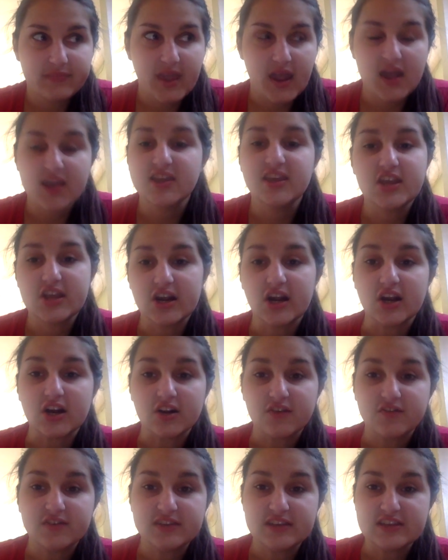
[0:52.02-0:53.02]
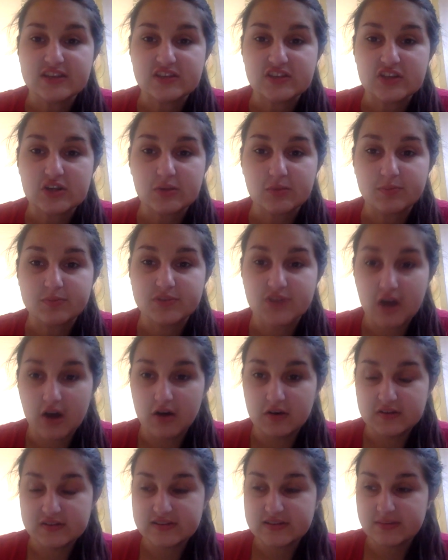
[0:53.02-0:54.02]
a year for these two
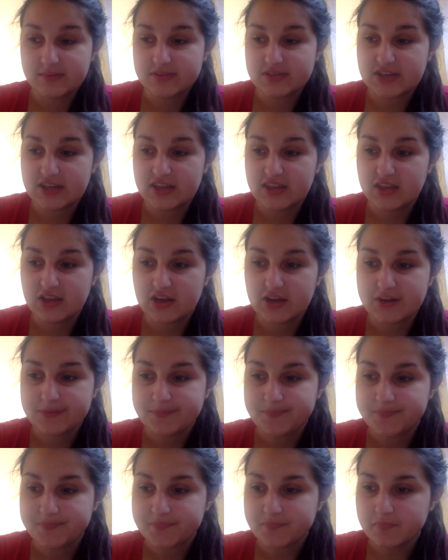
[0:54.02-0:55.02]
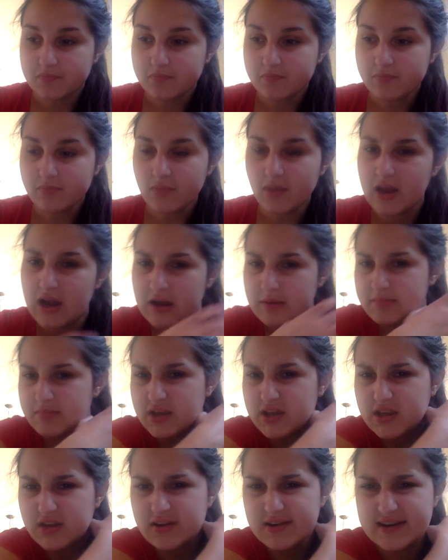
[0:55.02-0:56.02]
dolls in particular. A
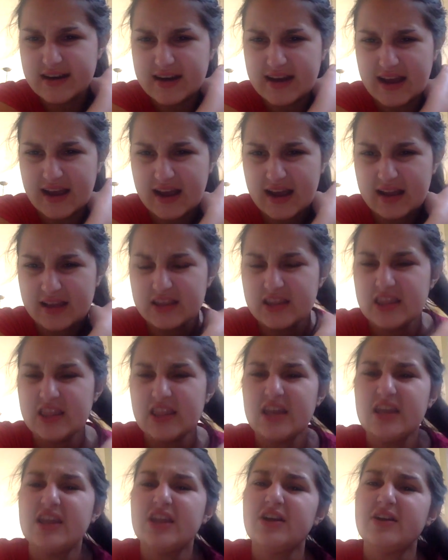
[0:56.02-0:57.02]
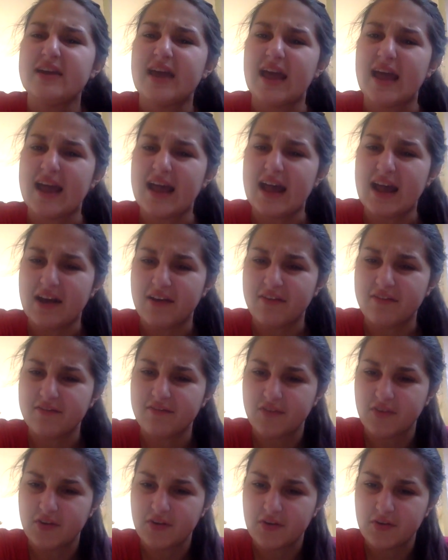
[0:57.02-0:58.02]
year and a half
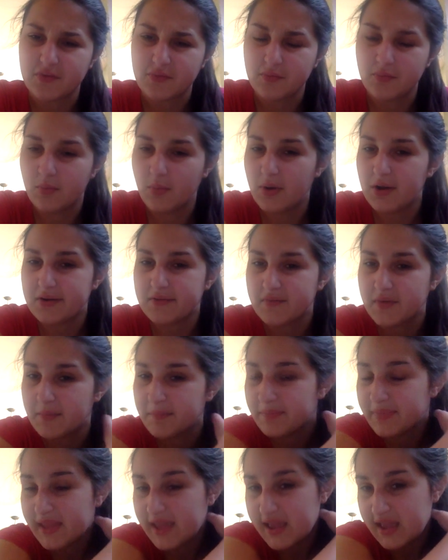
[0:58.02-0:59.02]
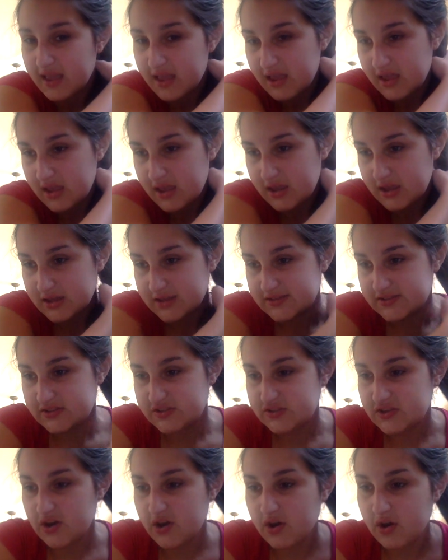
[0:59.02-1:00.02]
for one of them.
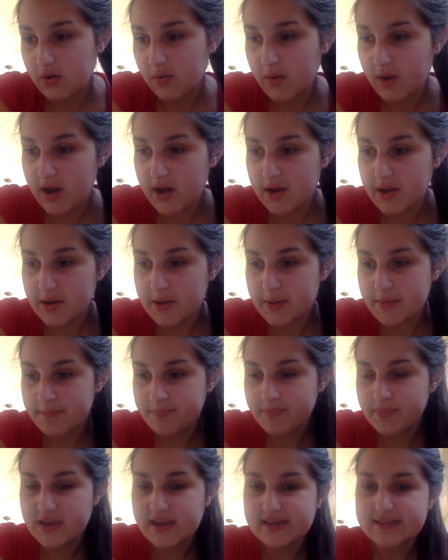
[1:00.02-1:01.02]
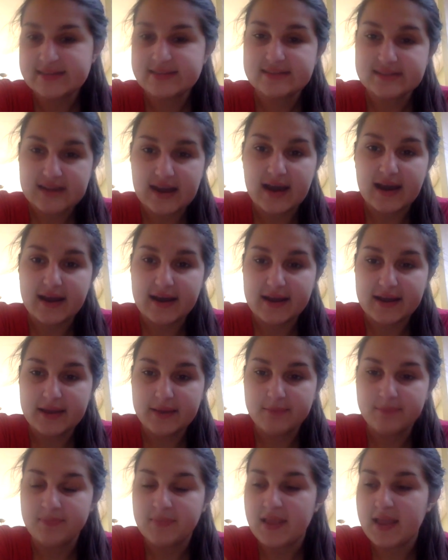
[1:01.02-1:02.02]
So, it's
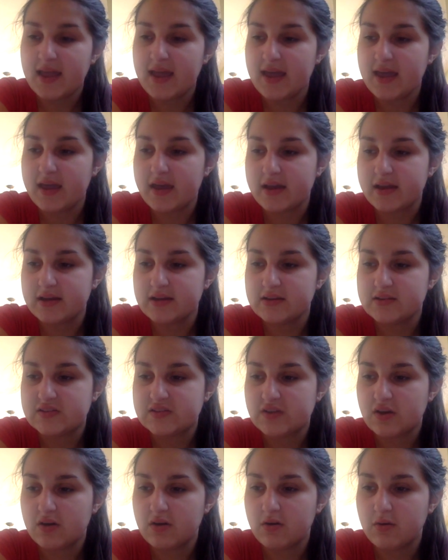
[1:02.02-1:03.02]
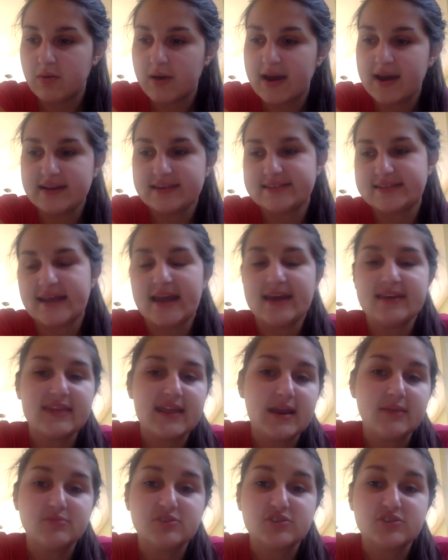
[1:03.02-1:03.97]
time, and so I decided that I'm